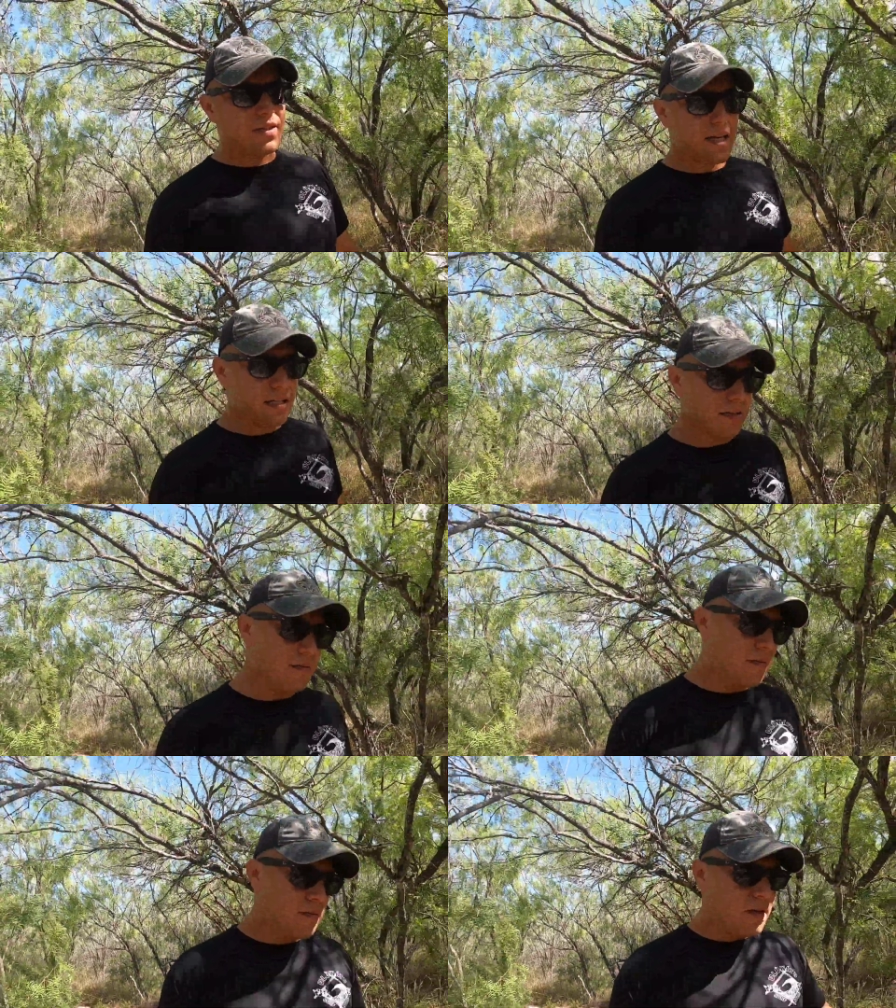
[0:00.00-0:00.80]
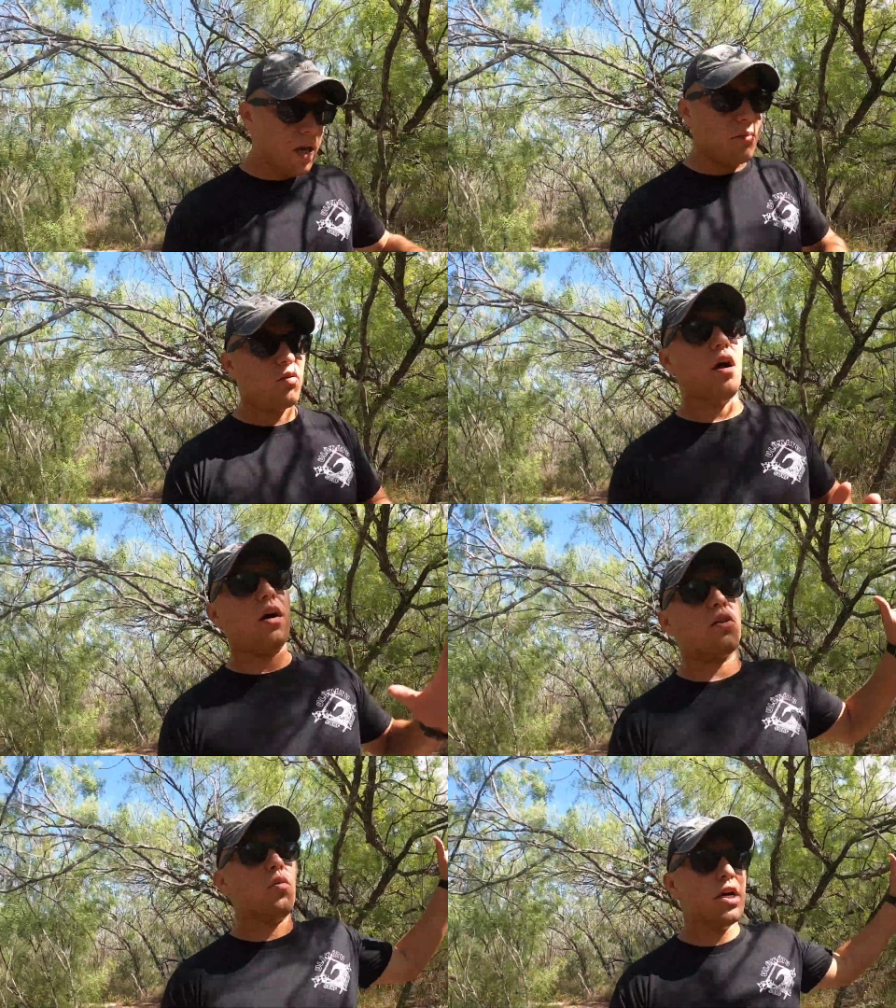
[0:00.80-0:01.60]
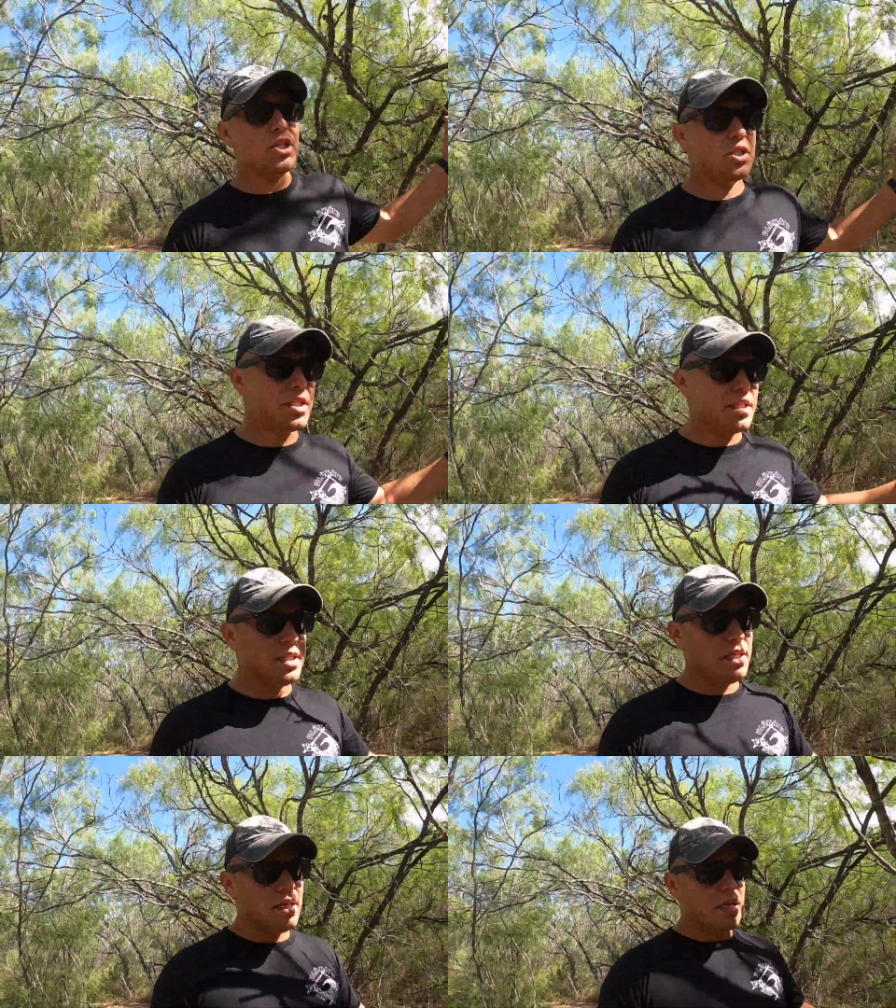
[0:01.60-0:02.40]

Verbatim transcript: it was kind of a broad question.